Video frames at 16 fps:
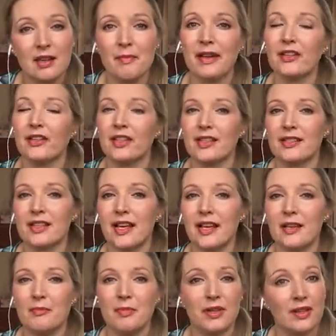Am I going to
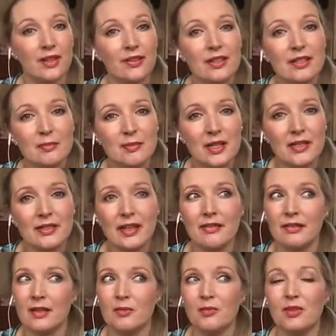say Merry Christmas
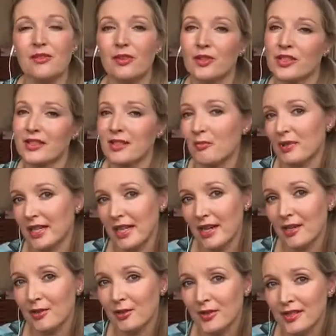and then move on to somebody
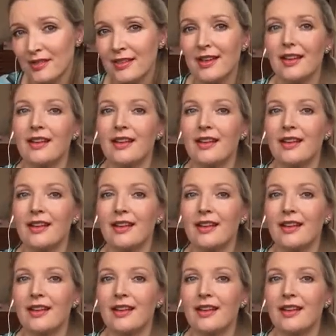else?